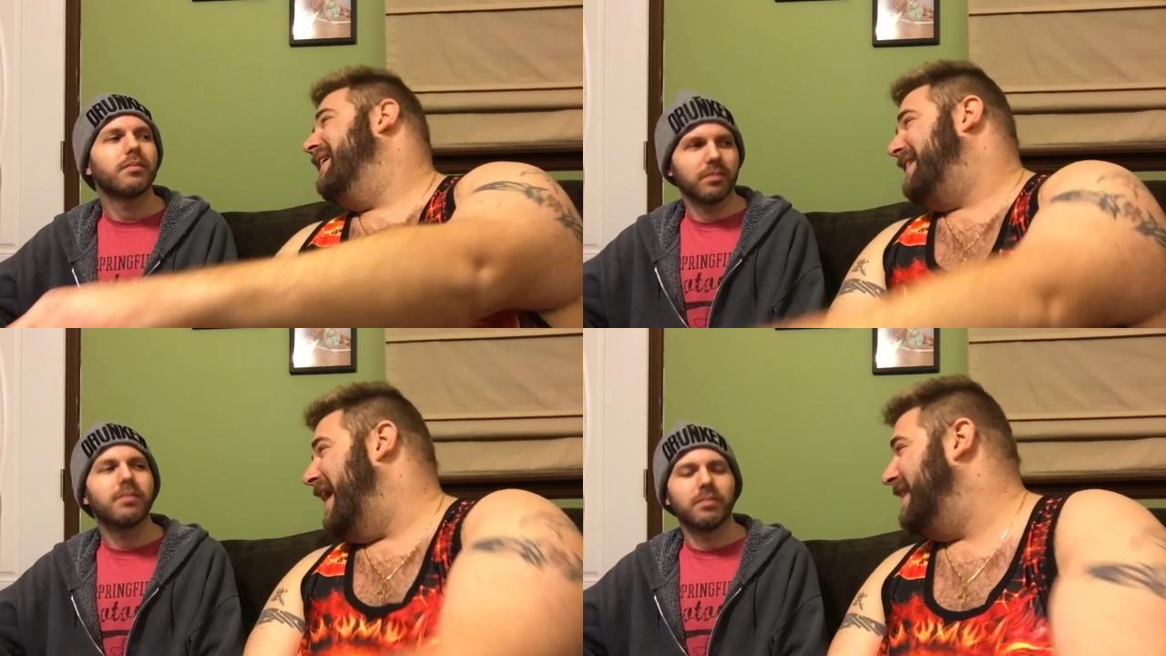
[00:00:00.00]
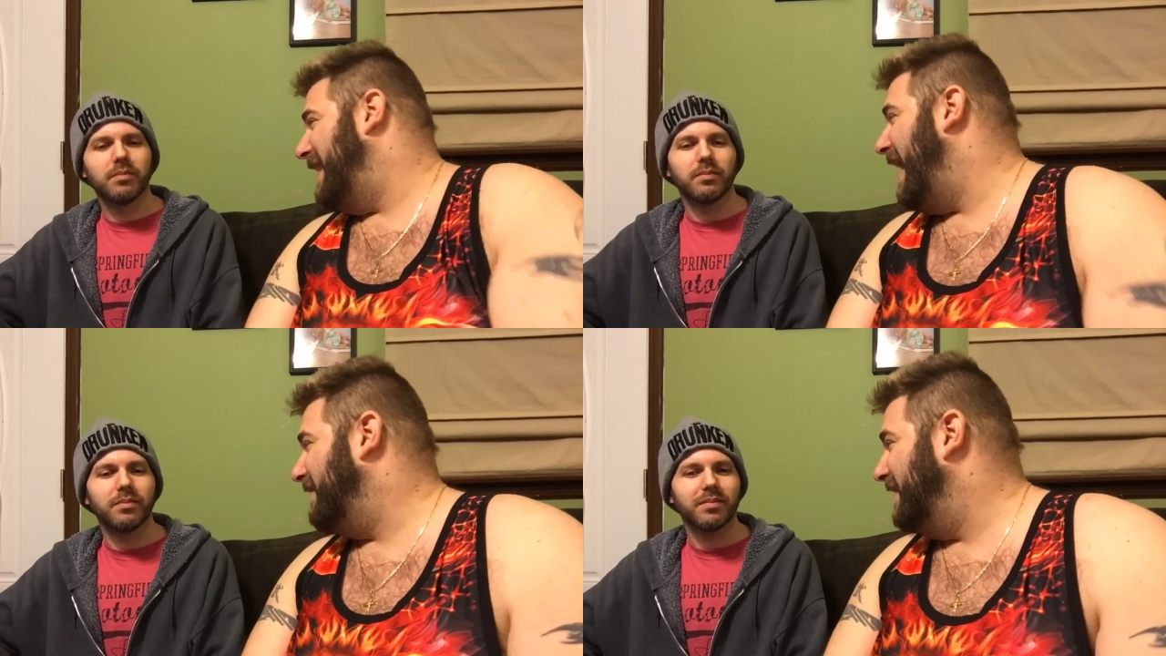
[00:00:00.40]
Speaker 1: the ten
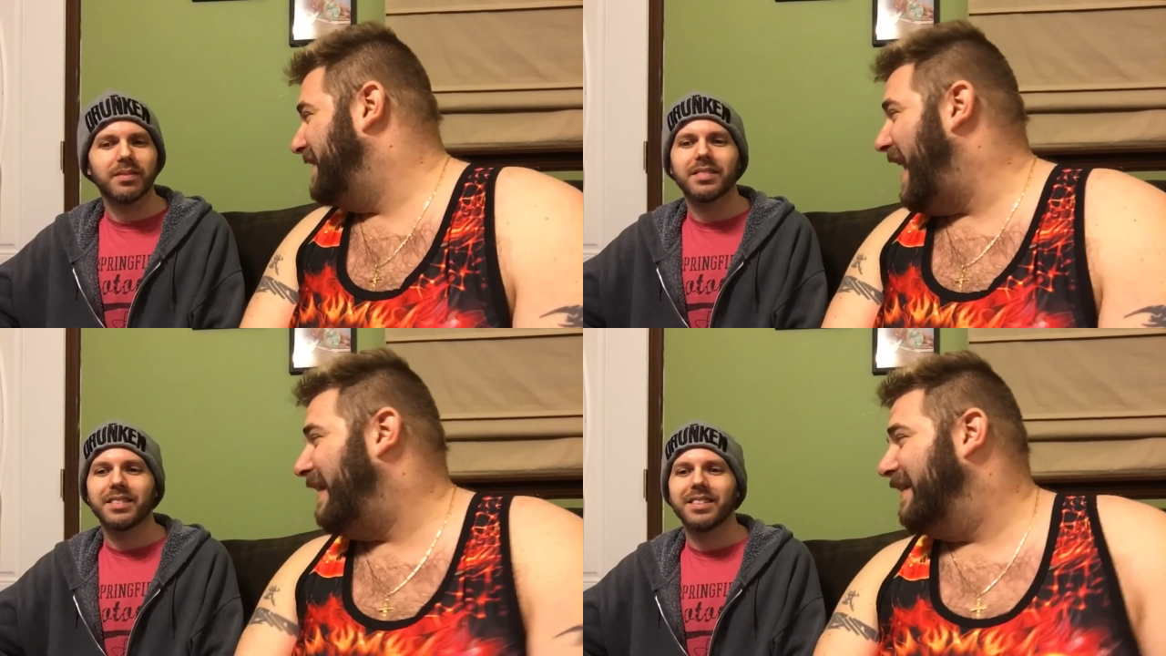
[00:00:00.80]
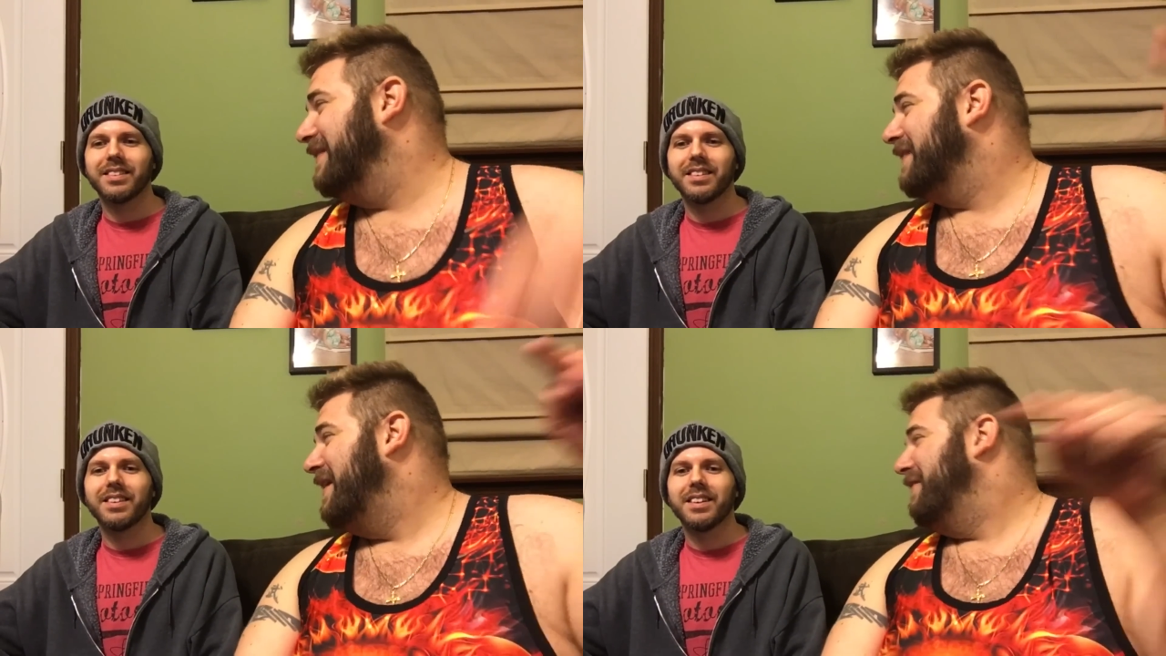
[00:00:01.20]
thousand
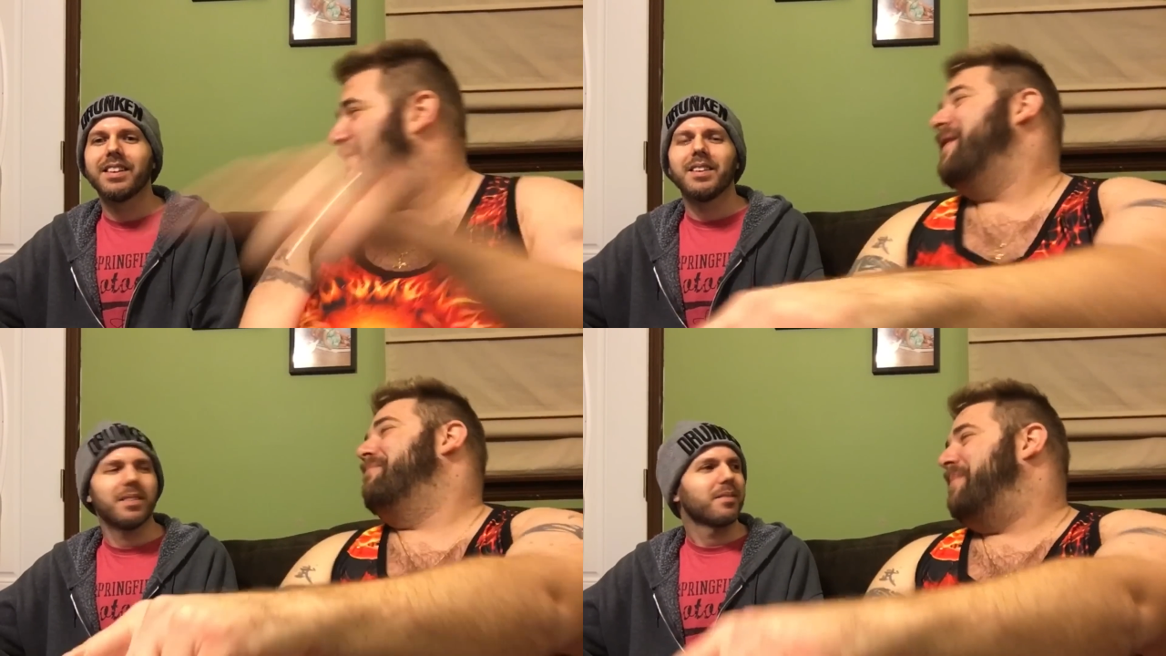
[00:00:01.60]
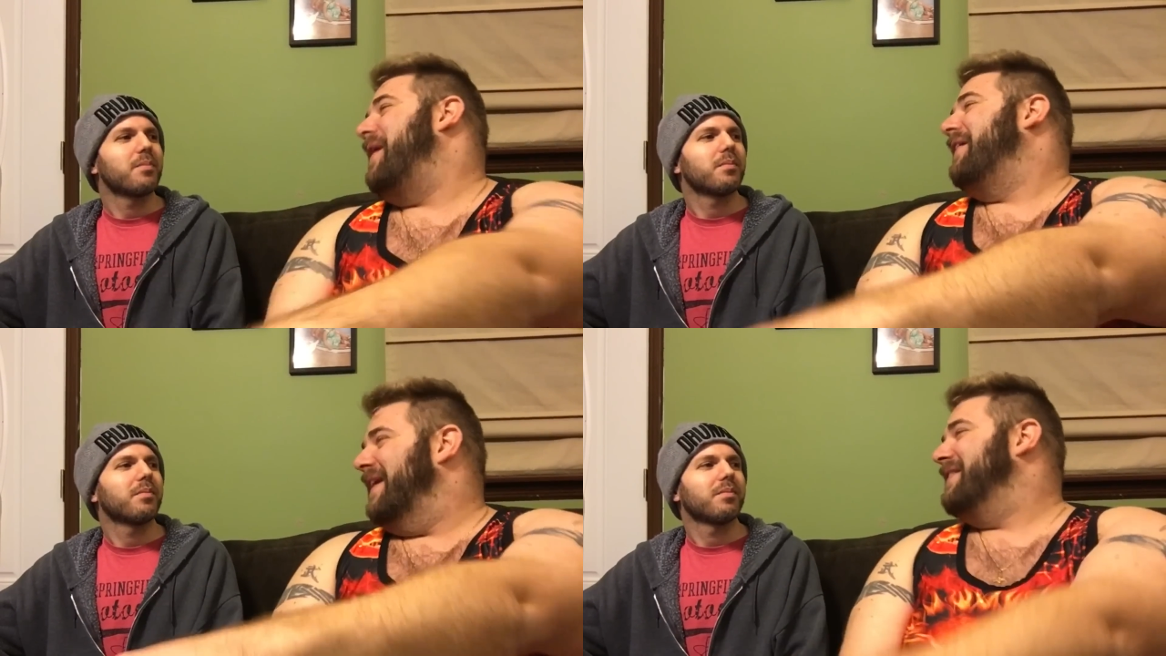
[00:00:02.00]
dollars.
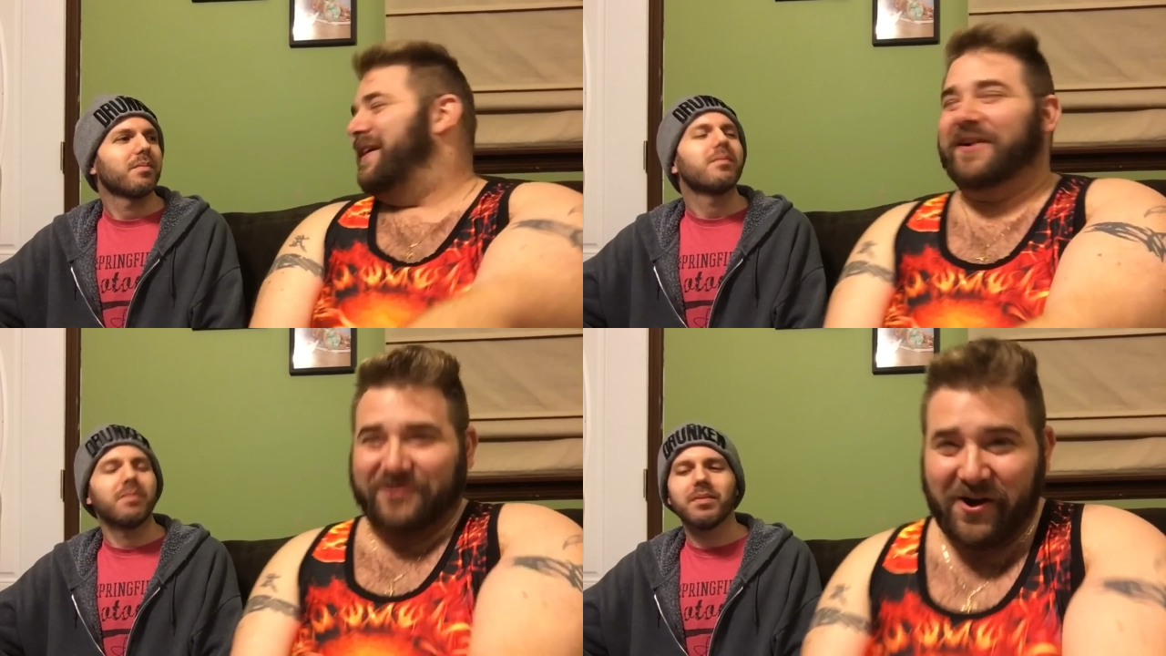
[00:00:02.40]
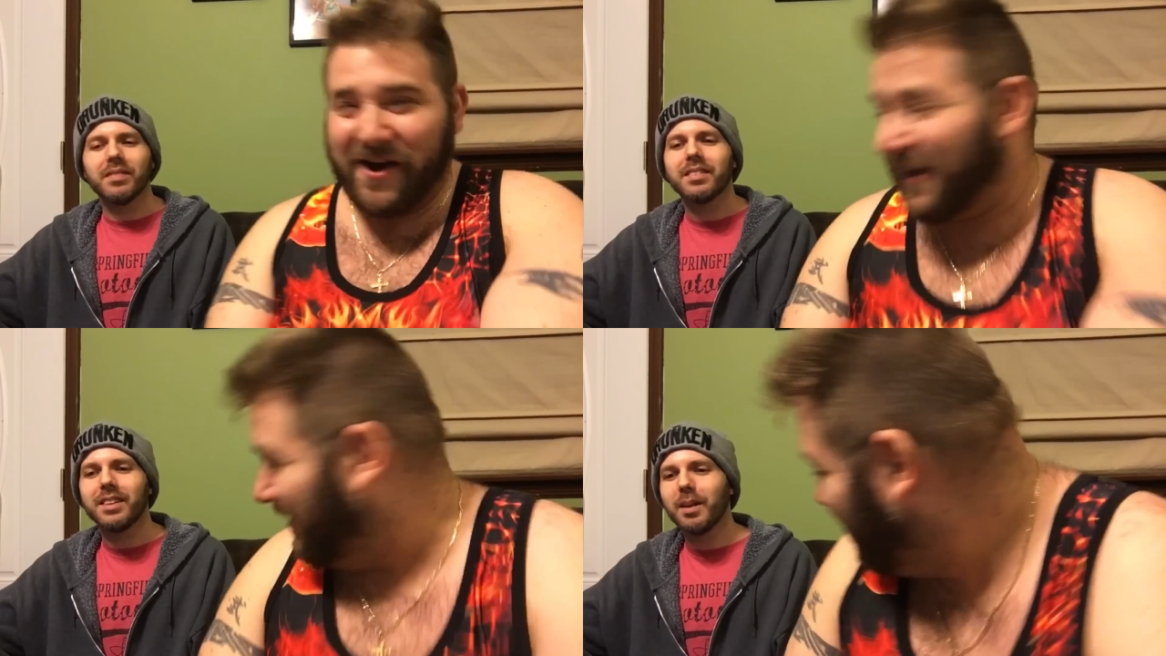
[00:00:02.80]
Football in the
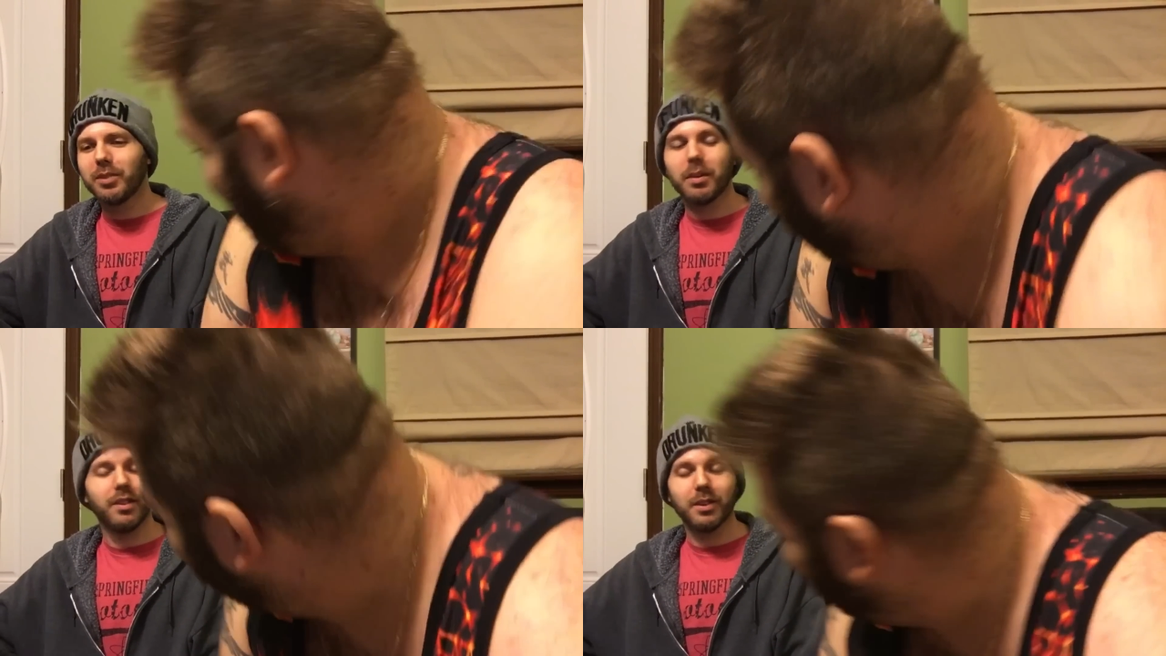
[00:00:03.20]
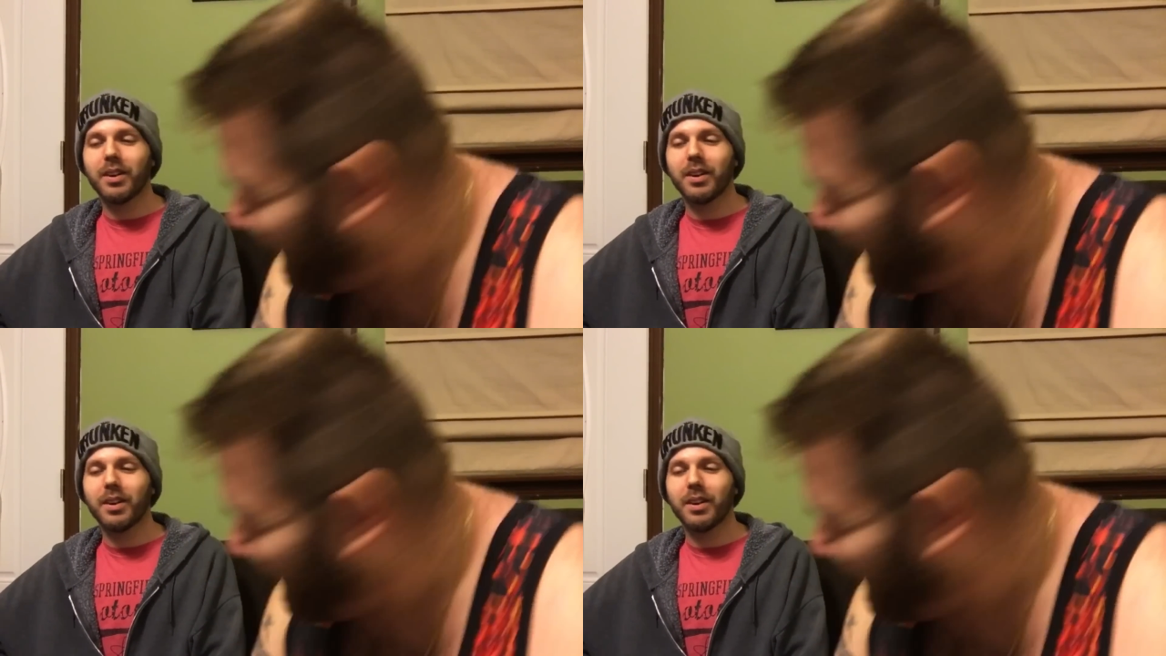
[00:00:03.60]
groin. Yep, football in the